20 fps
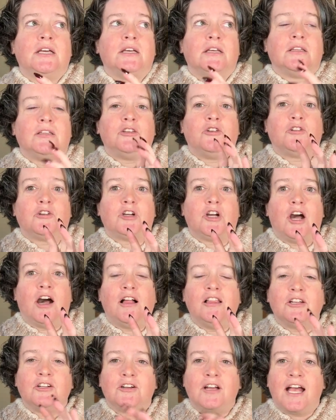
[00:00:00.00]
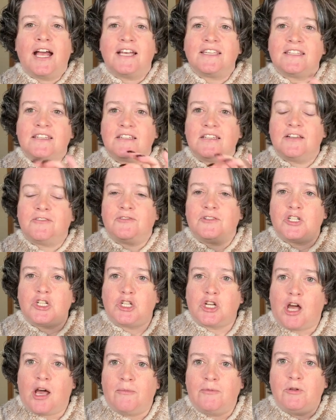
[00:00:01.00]
your color has a different
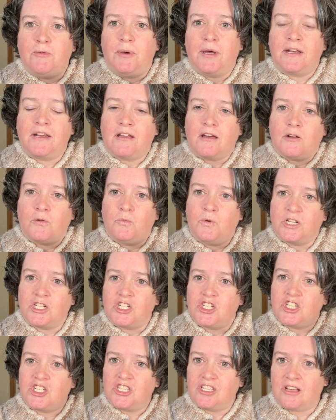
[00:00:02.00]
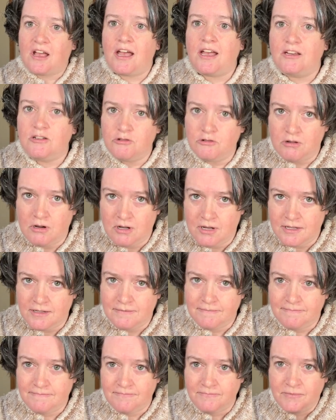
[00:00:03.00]
job depending on which side you're
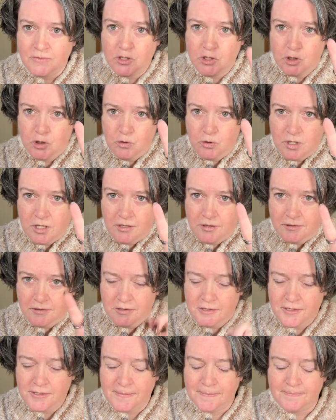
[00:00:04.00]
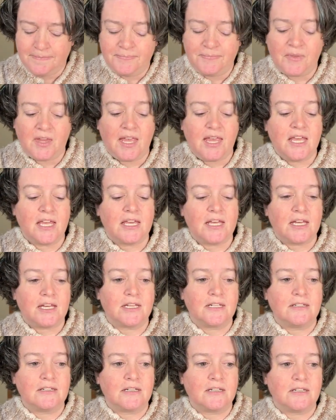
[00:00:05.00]
on, the two colors.
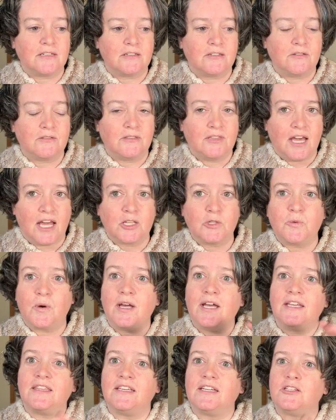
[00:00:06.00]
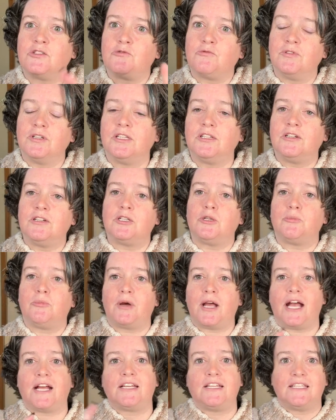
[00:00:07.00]
And so that's why I think it's really good to
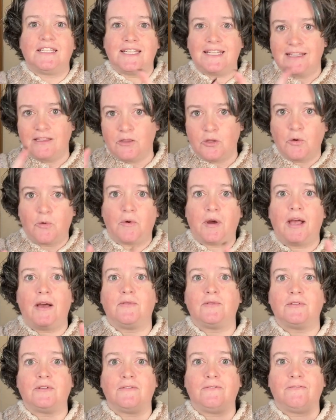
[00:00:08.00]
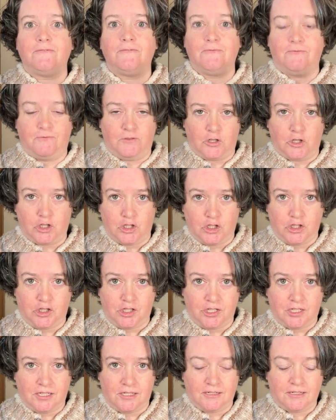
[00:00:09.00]
practice in the round first.